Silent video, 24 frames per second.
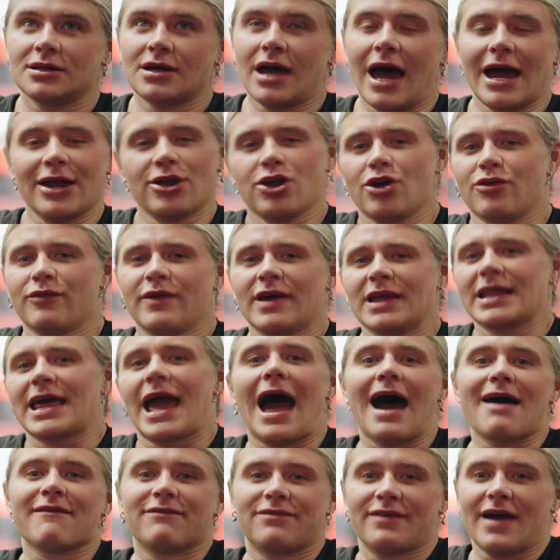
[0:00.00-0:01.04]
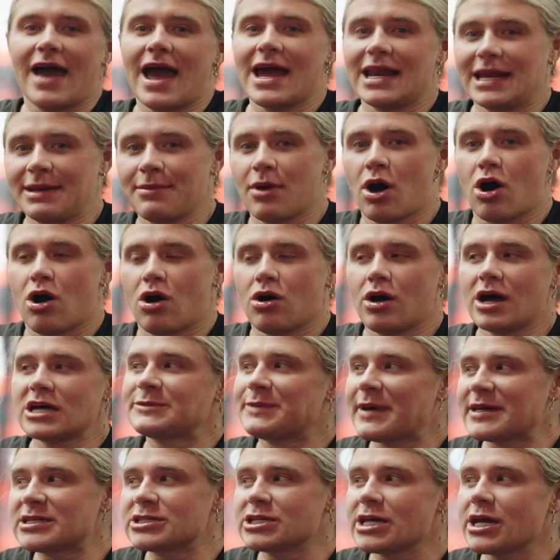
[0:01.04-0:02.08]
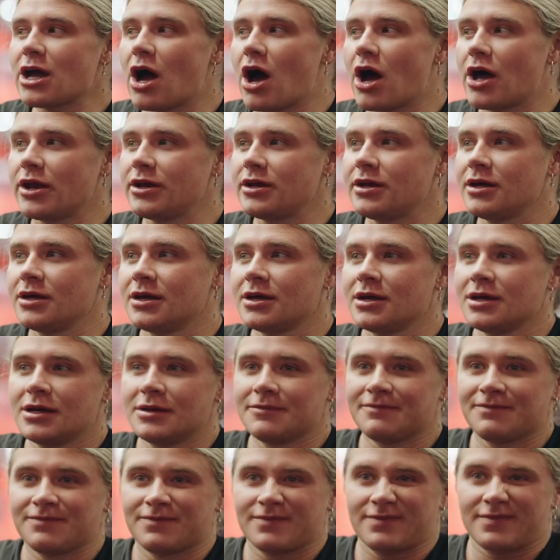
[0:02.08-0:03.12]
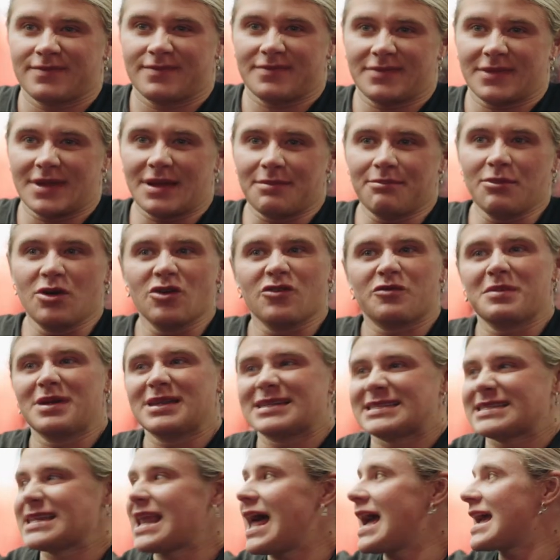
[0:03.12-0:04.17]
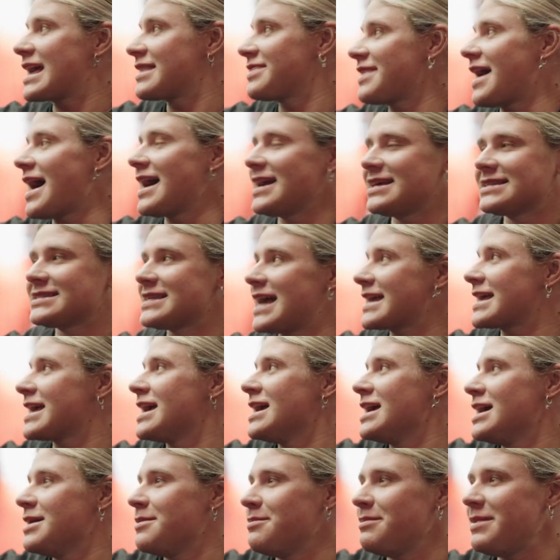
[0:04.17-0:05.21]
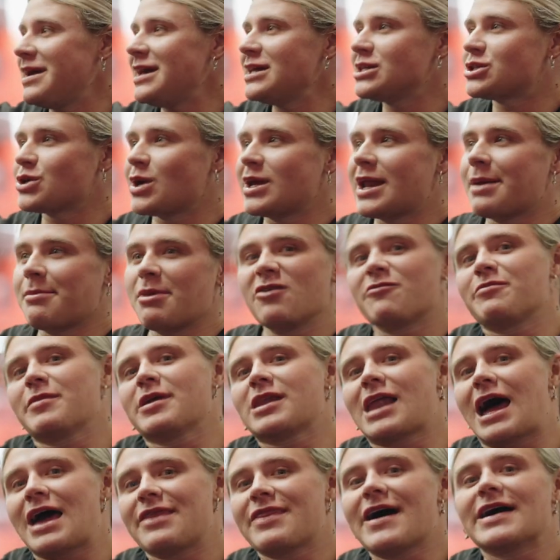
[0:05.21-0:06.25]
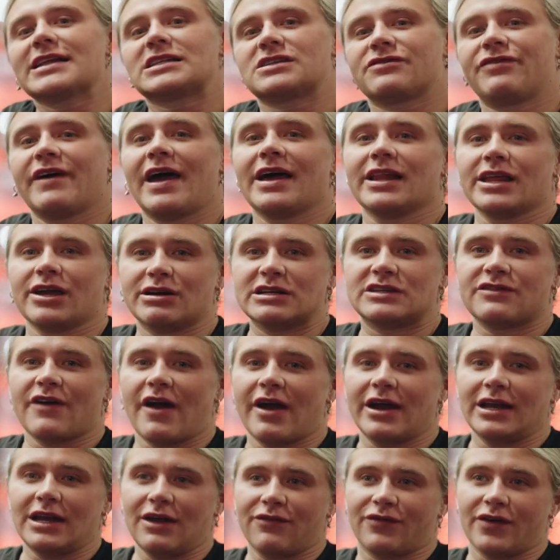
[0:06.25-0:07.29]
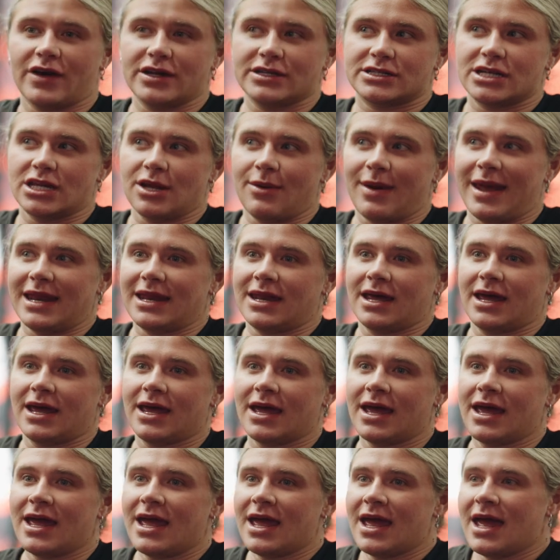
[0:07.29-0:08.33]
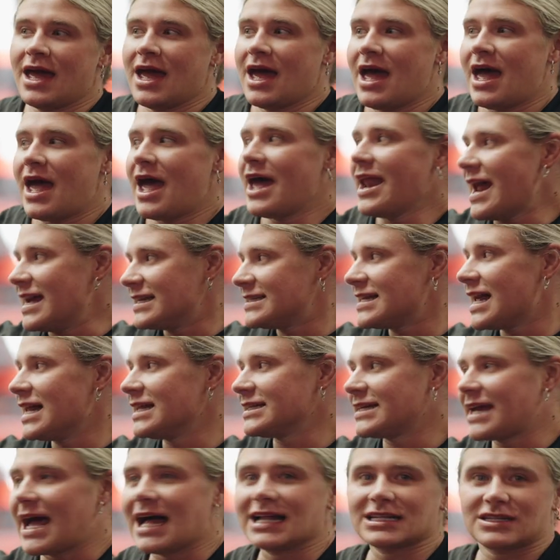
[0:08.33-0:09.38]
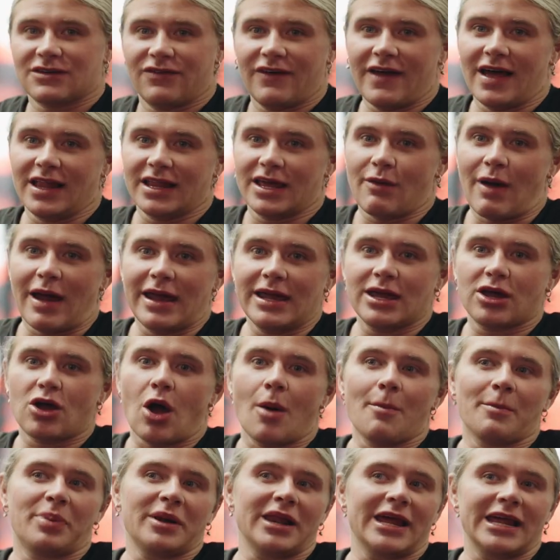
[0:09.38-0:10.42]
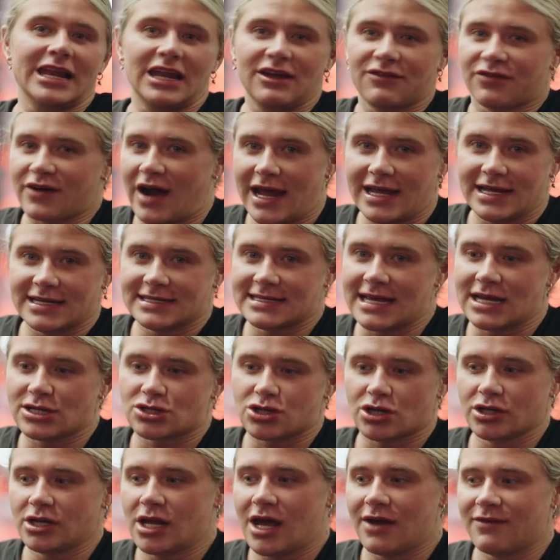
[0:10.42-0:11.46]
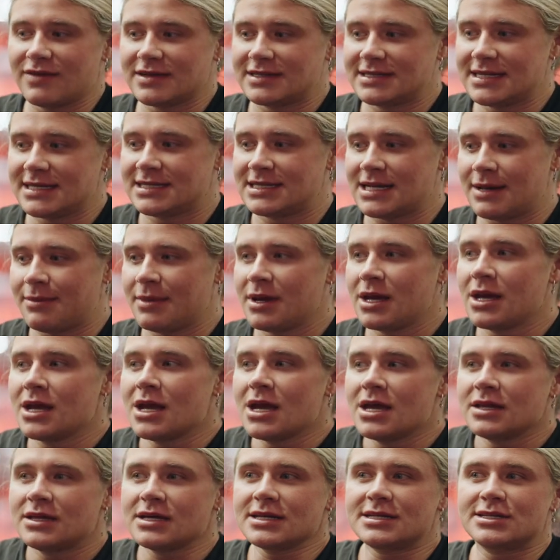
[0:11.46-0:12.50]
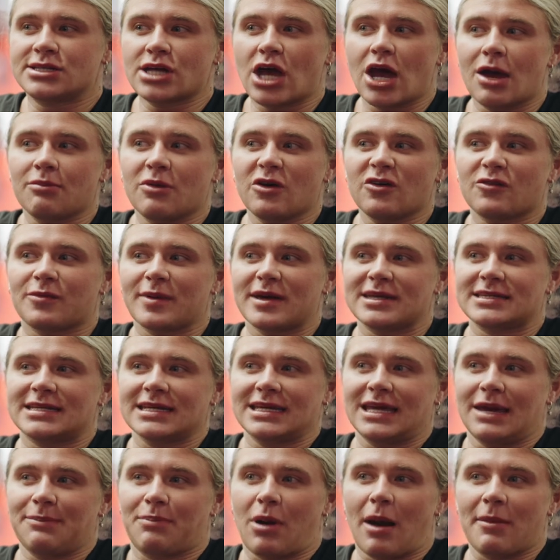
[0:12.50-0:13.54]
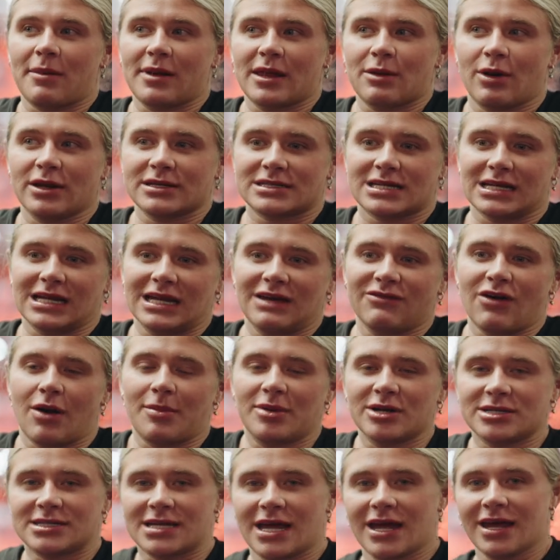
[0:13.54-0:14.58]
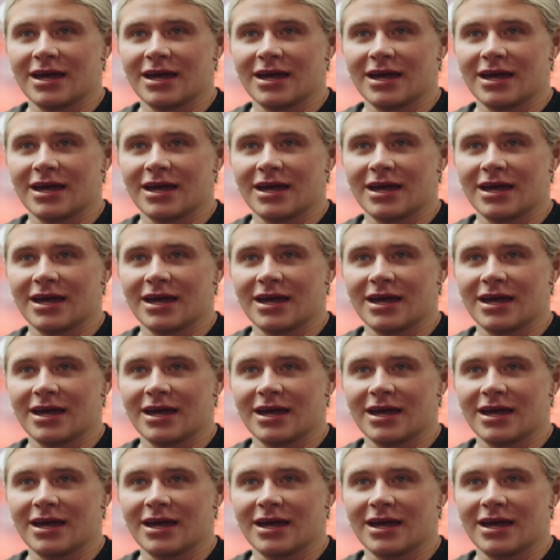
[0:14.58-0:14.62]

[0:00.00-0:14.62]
I don't really have any more, especially on movements like that. It's like me doing a movement like that to failure is very different to doing an FLDL to failure where you're completely frying your central nervous system. There's certain movements that you probably want to leave almost